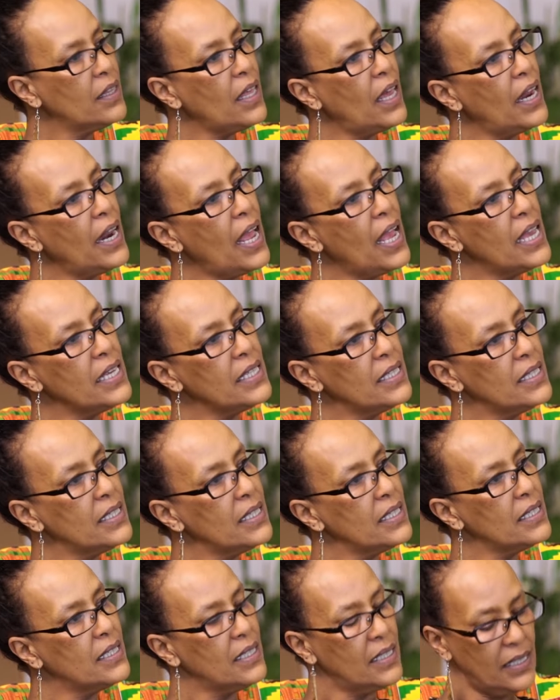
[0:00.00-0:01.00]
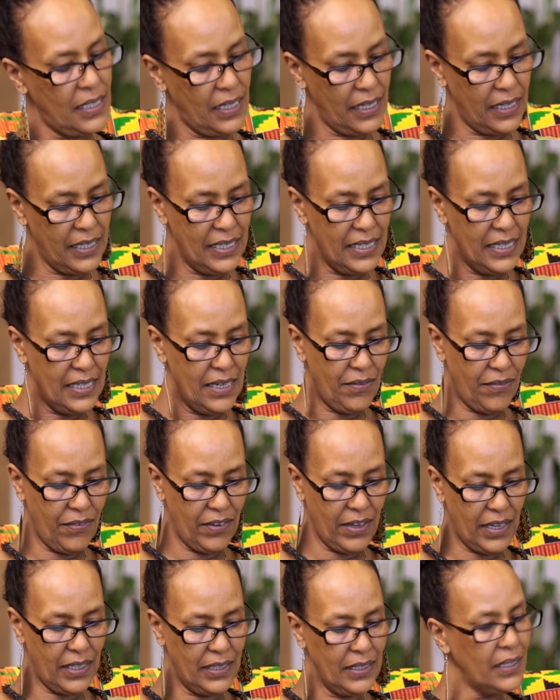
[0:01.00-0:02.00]
that has
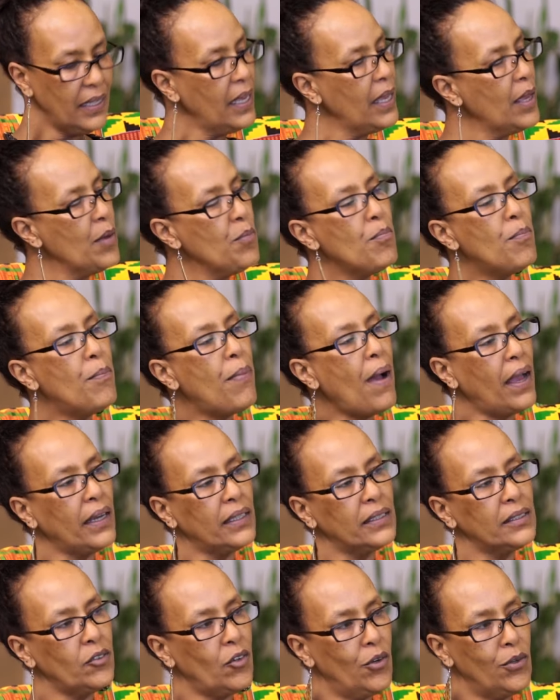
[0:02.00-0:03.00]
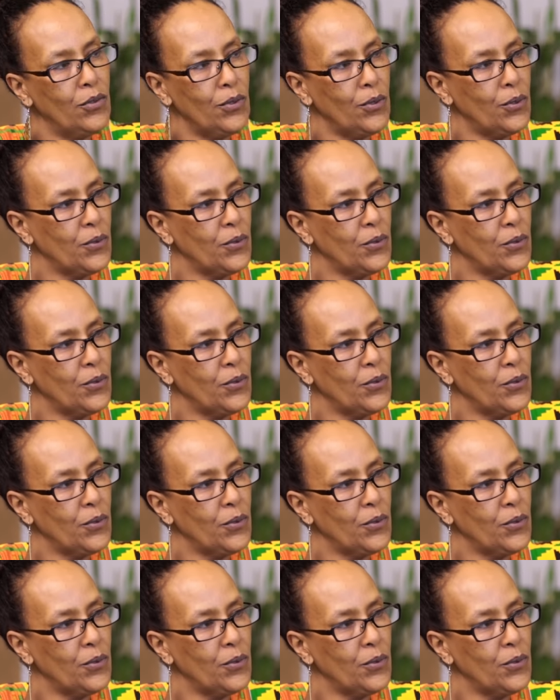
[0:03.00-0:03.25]
significant impact on